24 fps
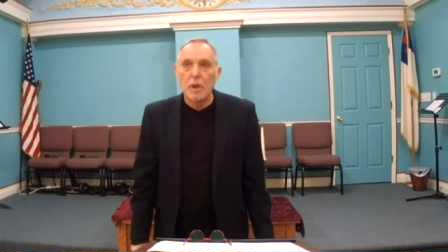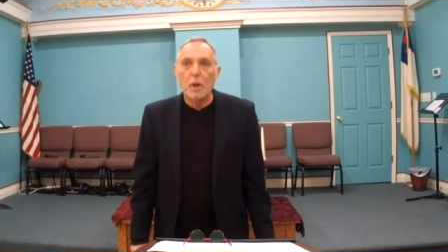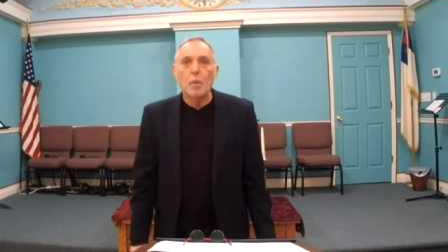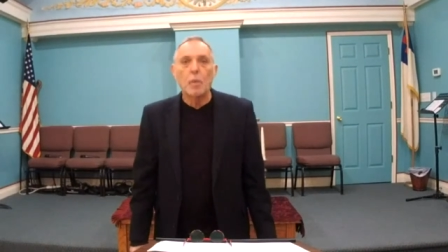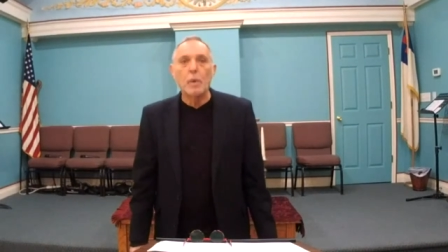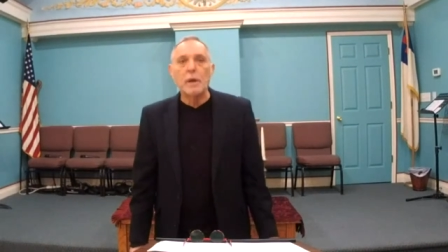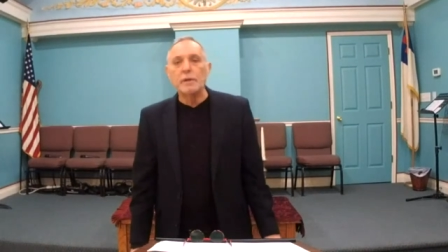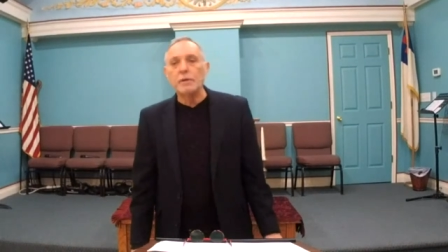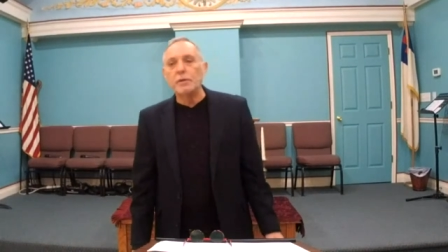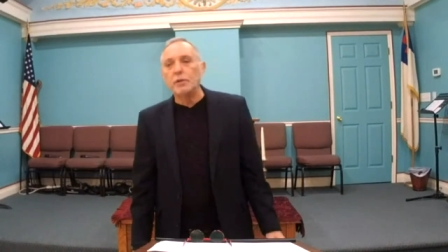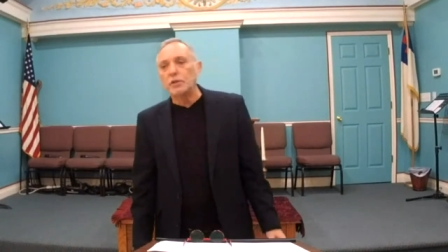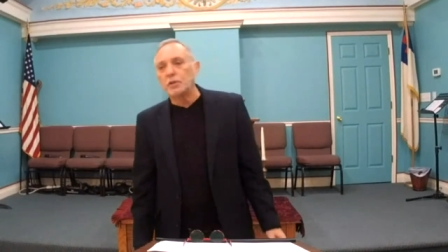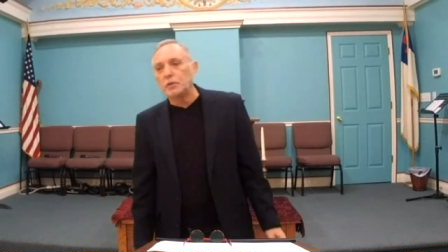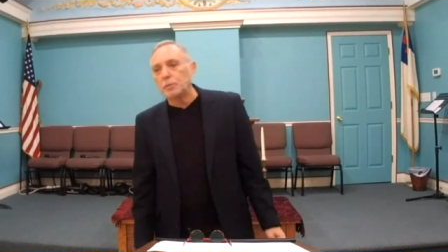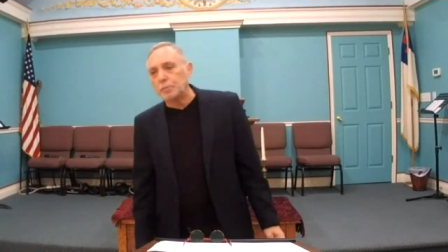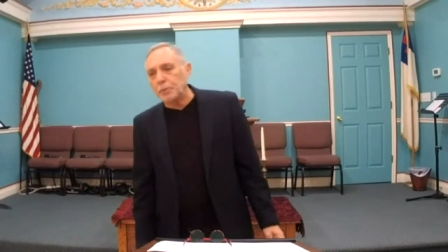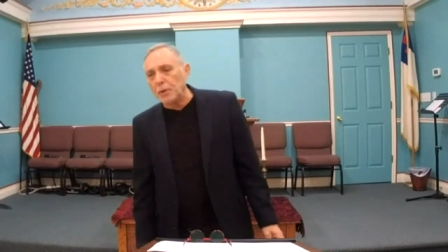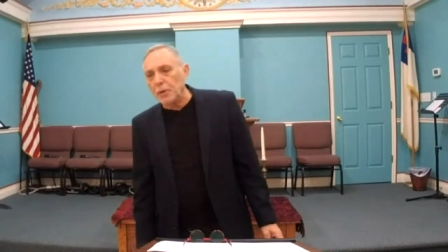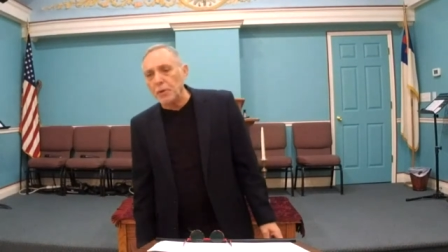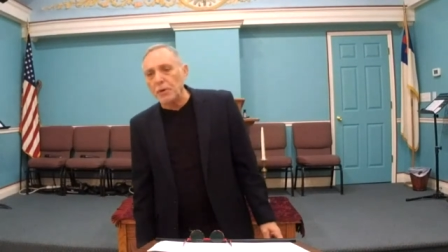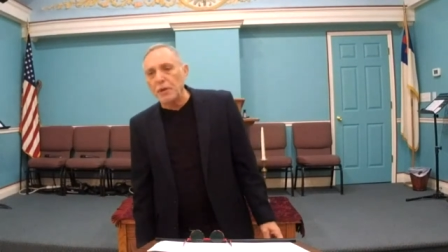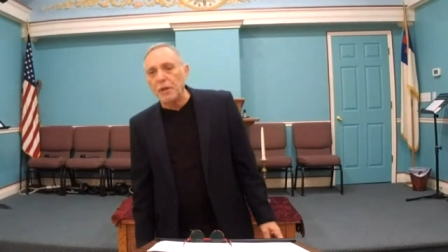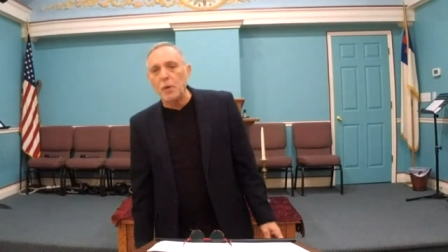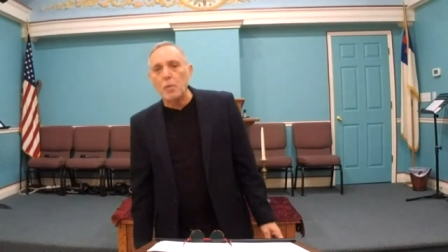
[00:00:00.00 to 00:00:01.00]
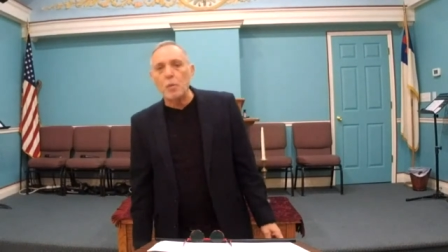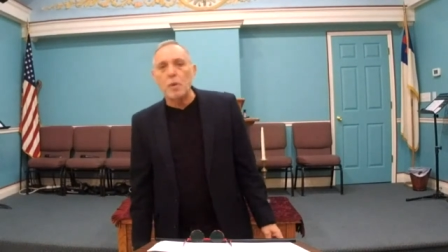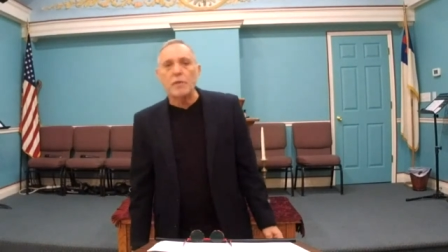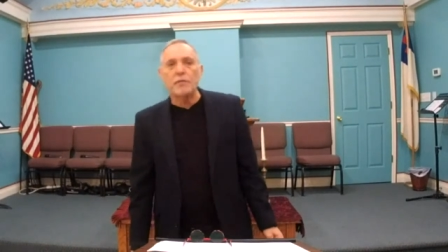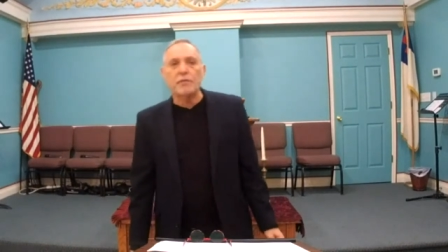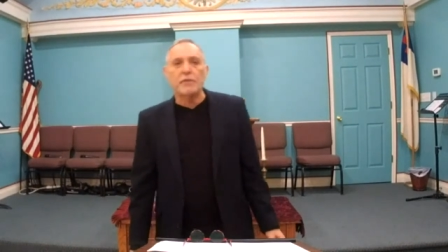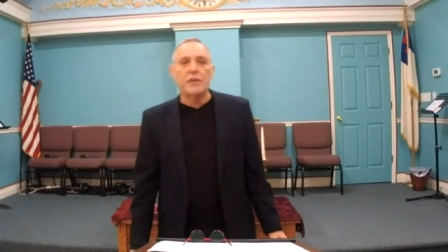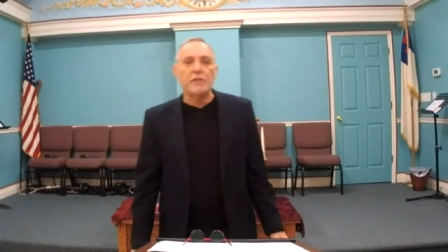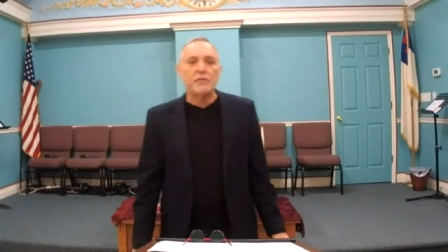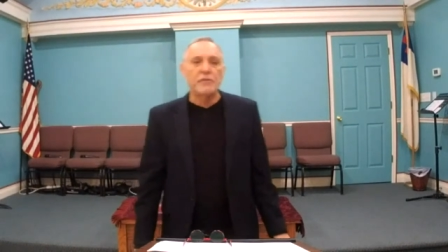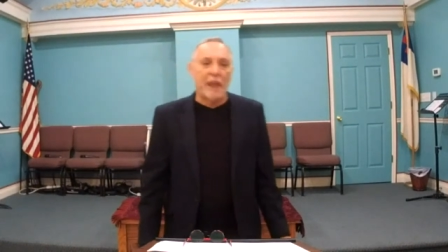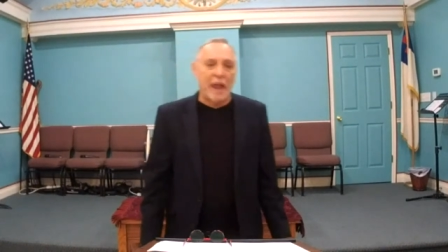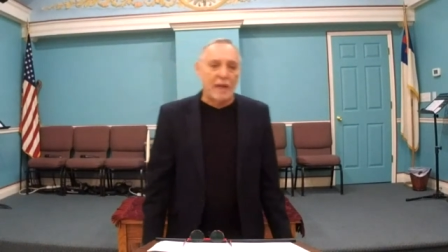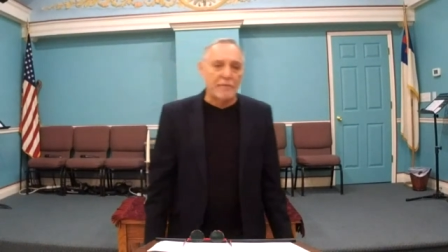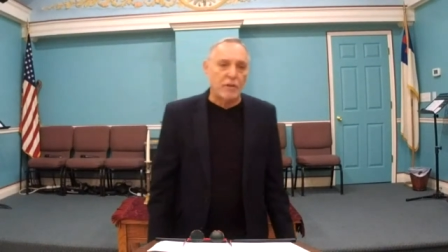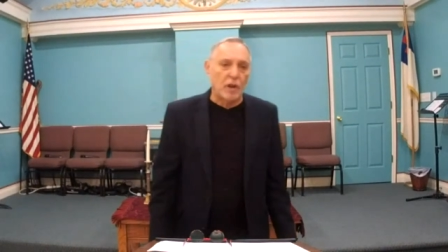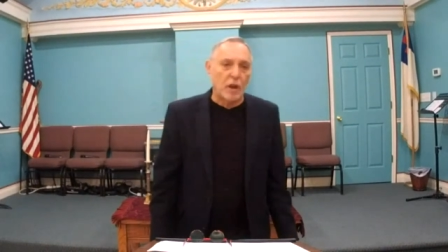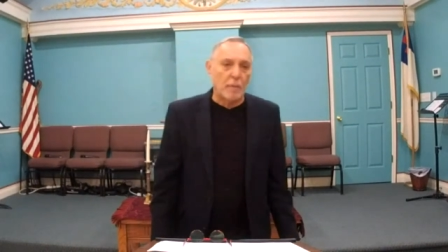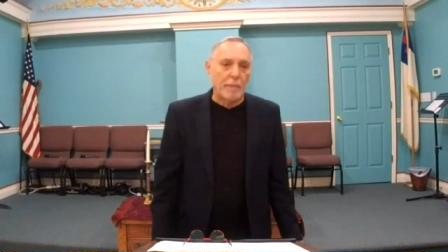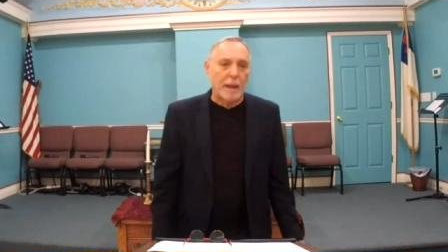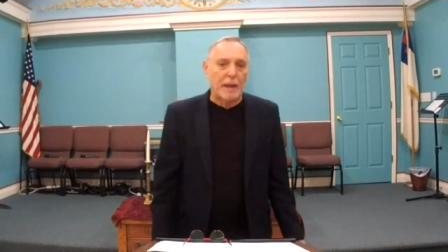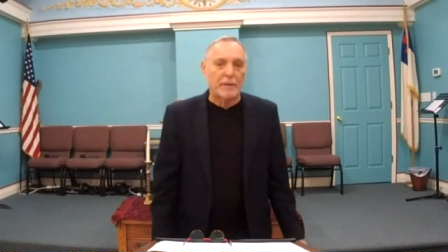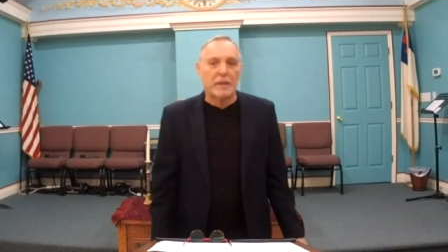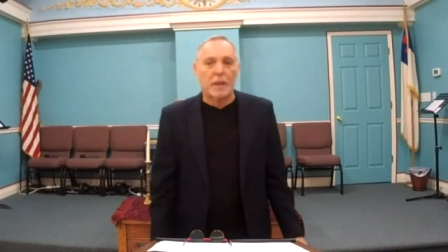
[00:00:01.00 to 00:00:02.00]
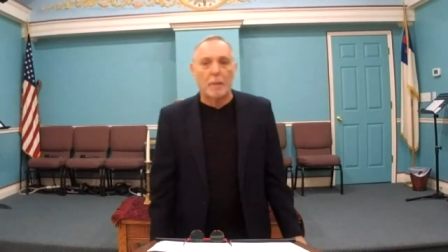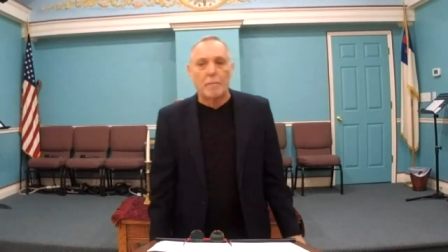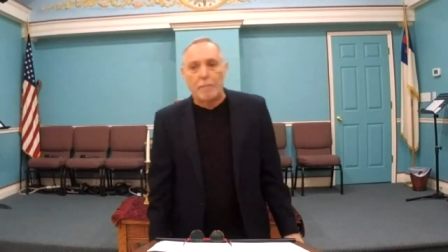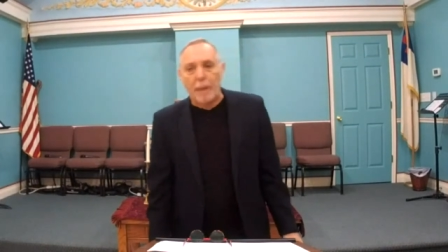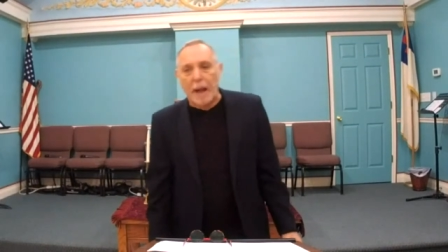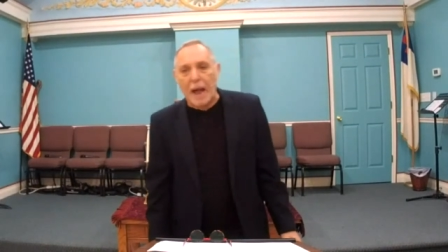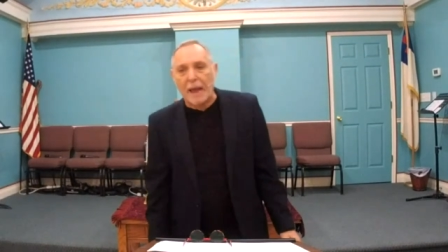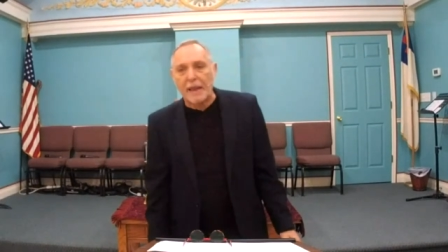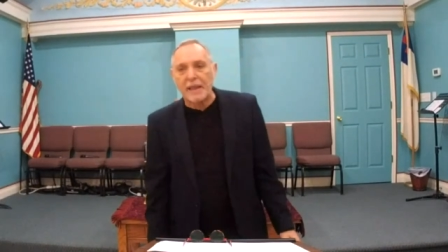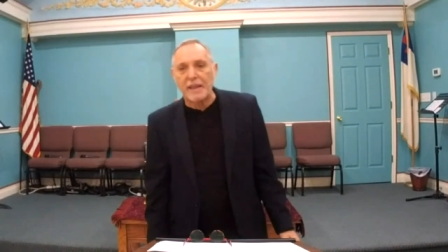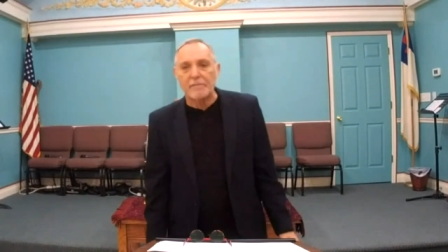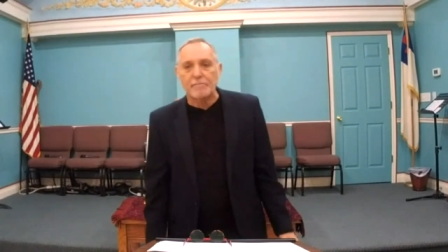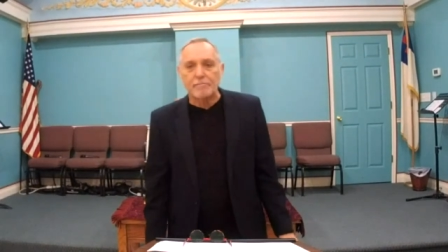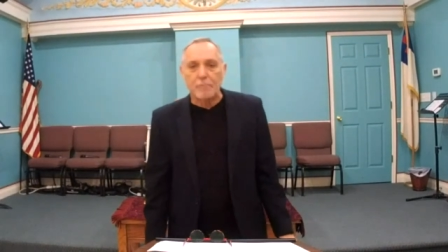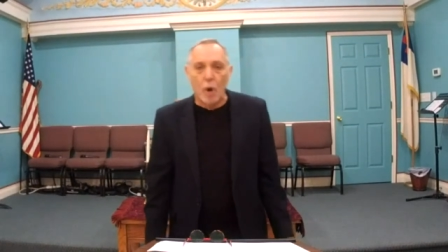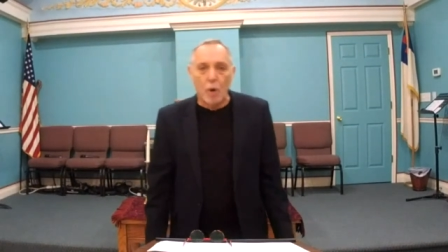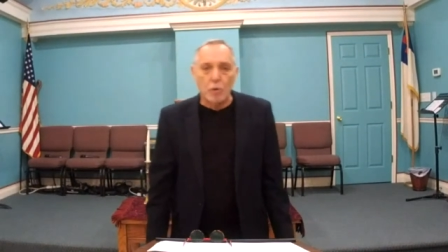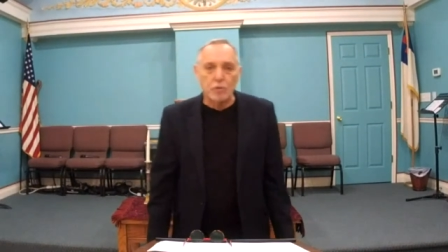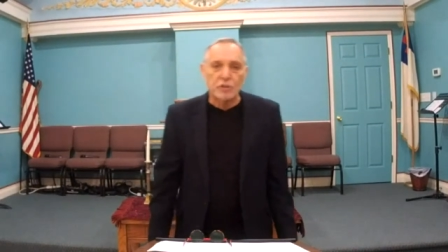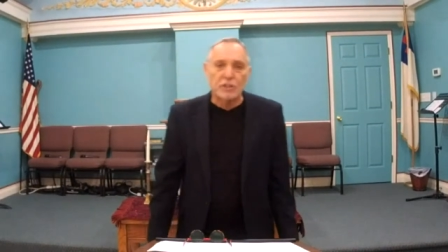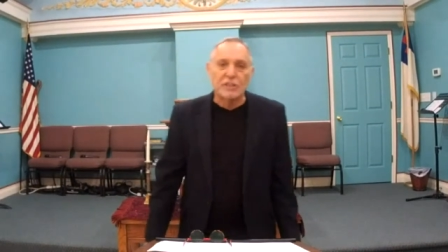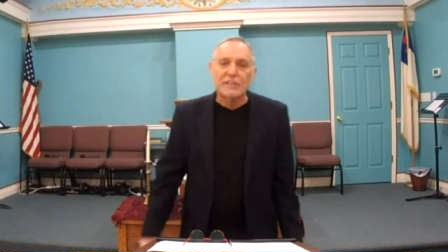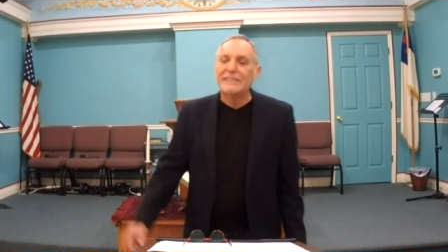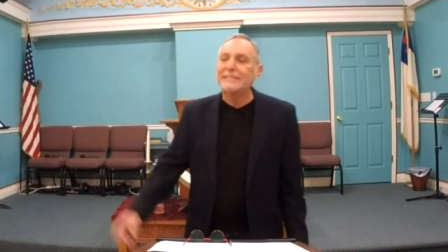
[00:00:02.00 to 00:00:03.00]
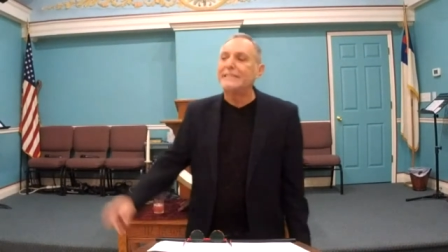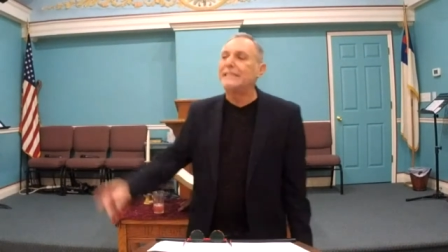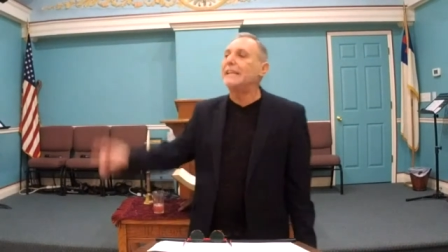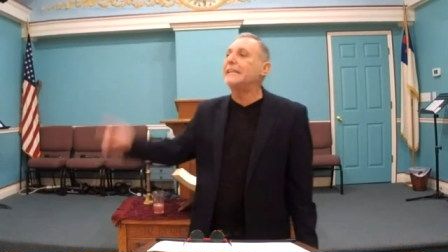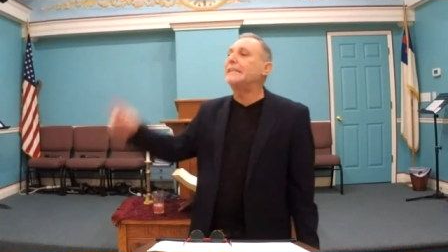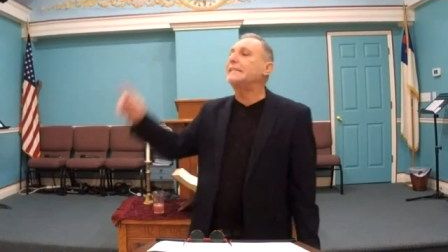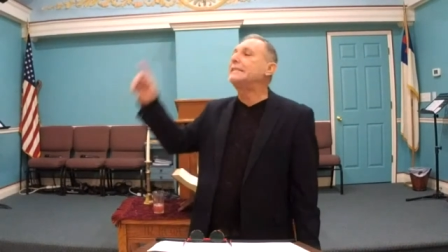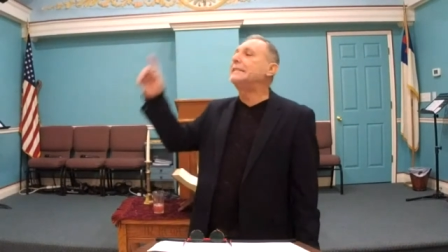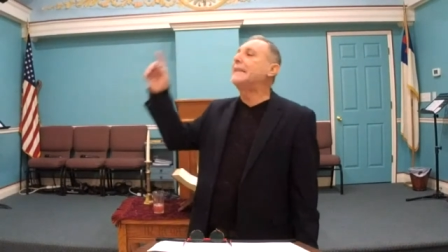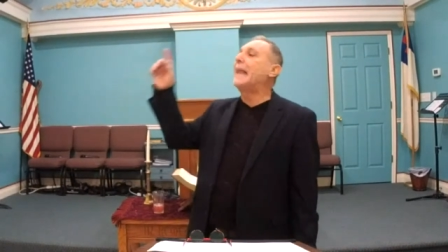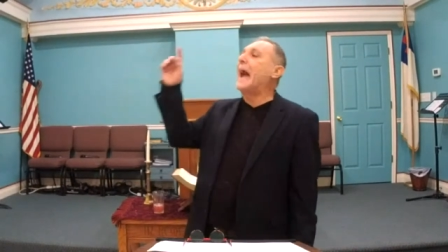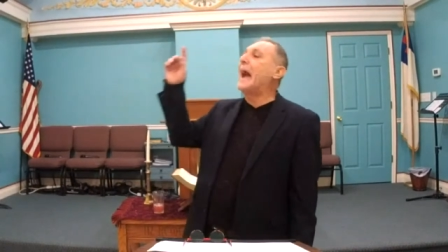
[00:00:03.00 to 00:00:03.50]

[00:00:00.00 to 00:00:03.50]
when disputing with the devil about the body of Moses, did